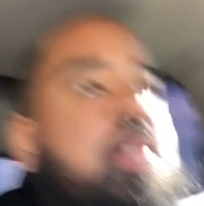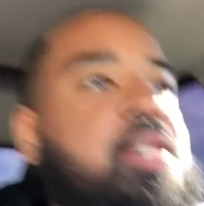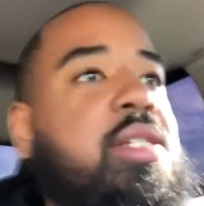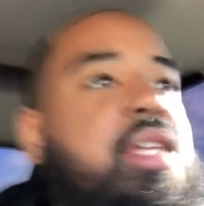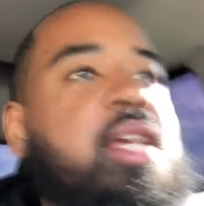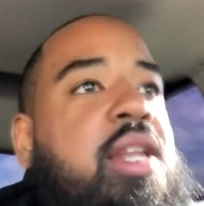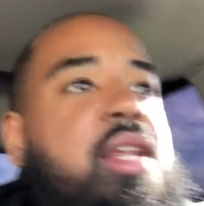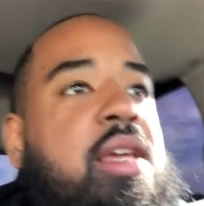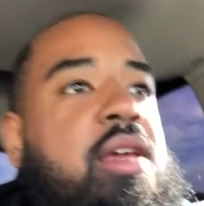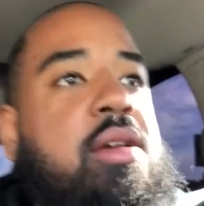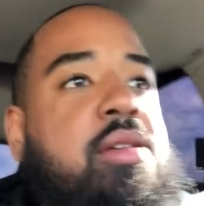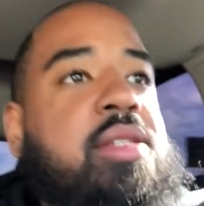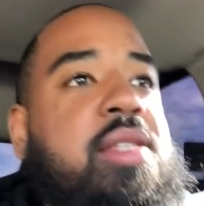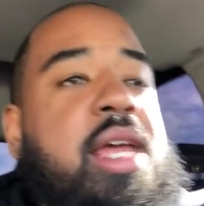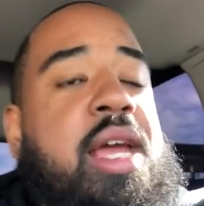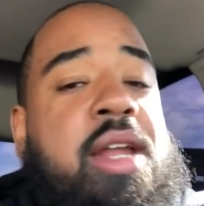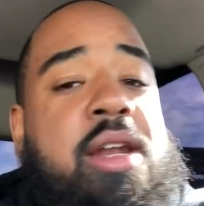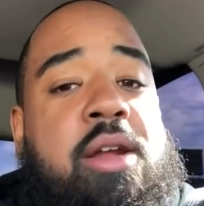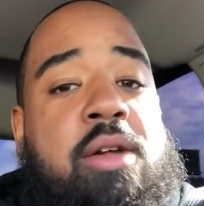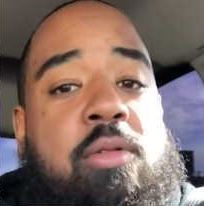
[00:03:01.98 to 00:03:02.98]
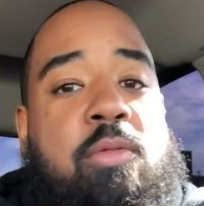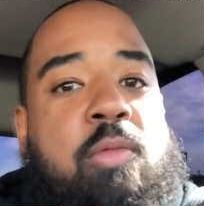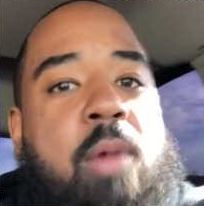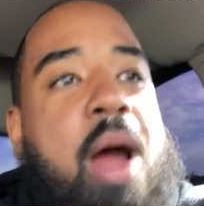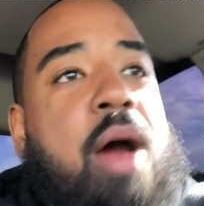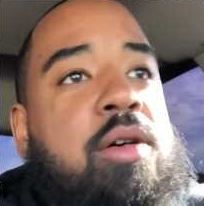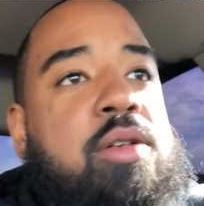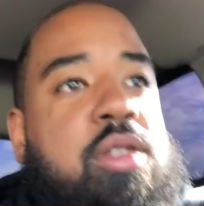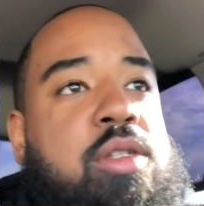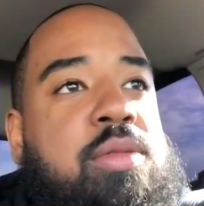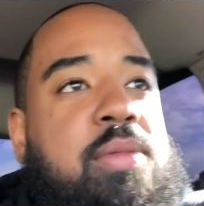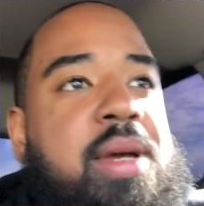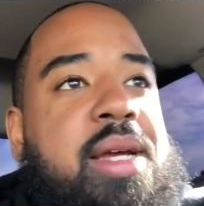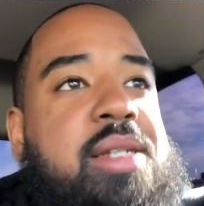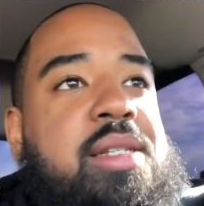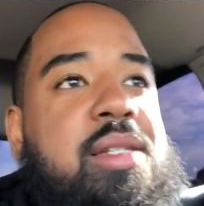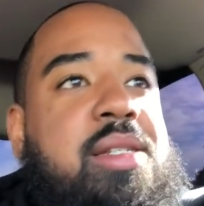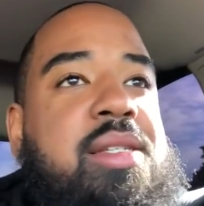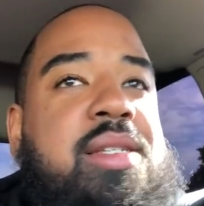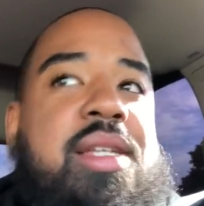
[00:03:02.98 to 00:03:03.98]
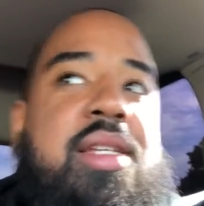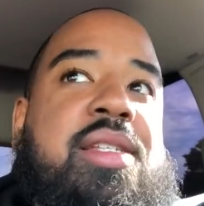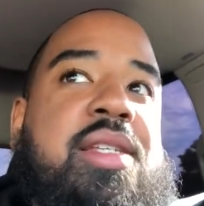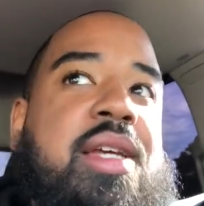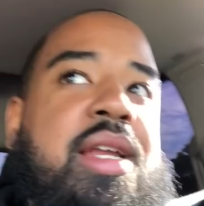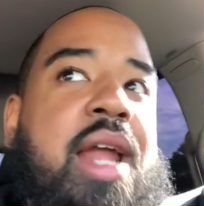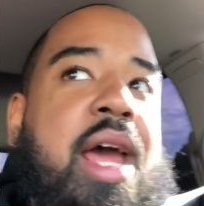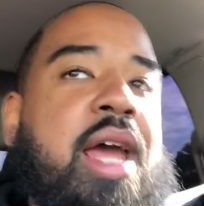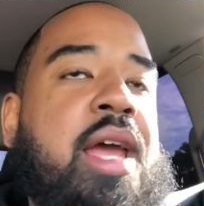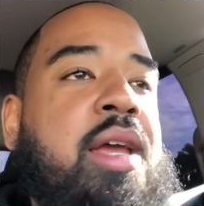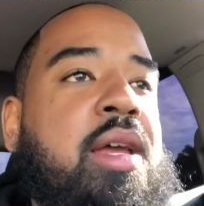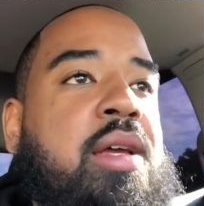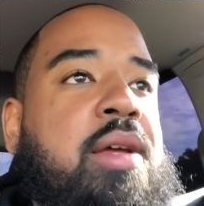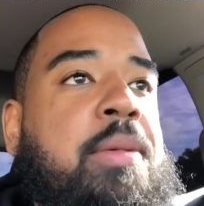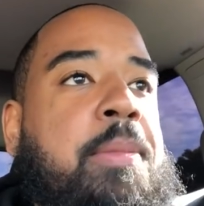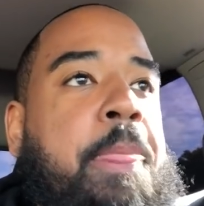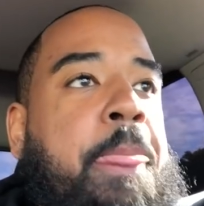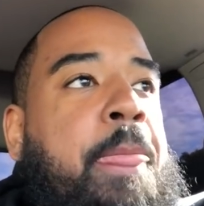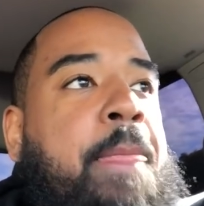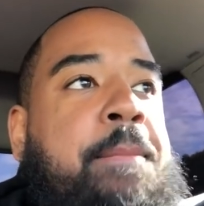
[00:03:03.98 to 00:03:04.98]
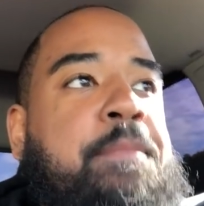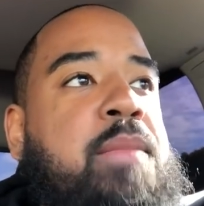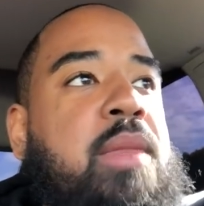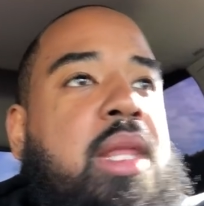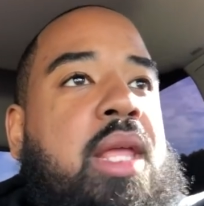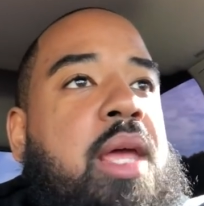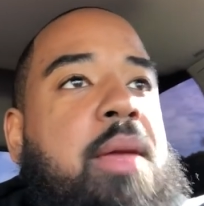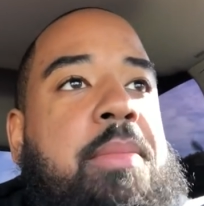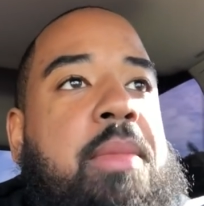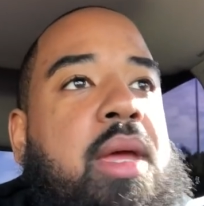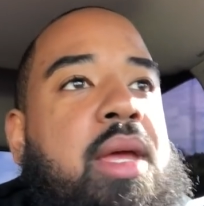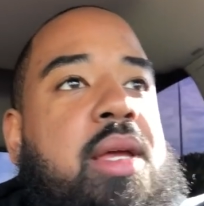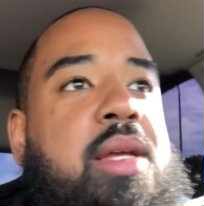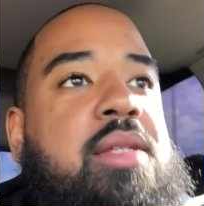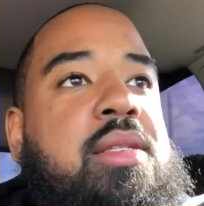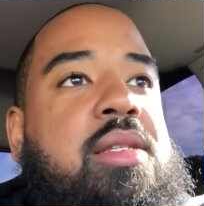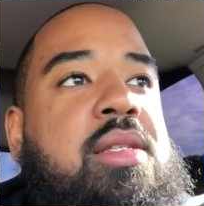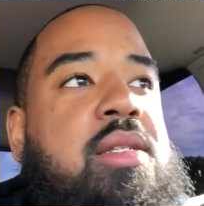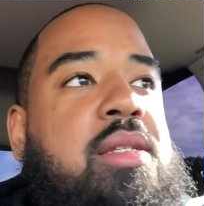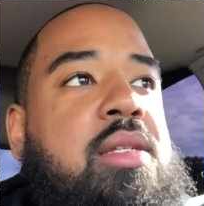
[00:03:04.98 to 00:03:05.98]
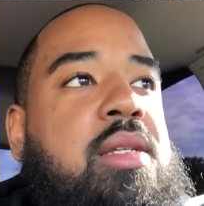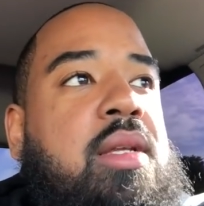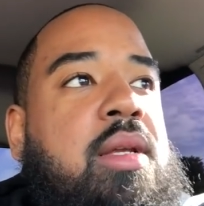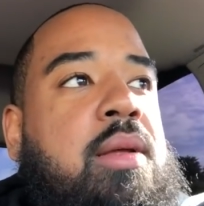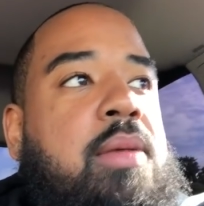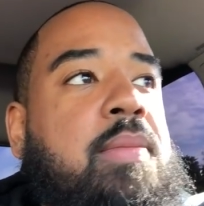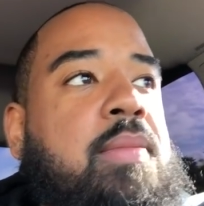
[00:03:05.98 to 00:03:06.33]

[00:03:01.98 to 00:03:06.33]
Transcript: just getting your standard route switch CCNA, it, it's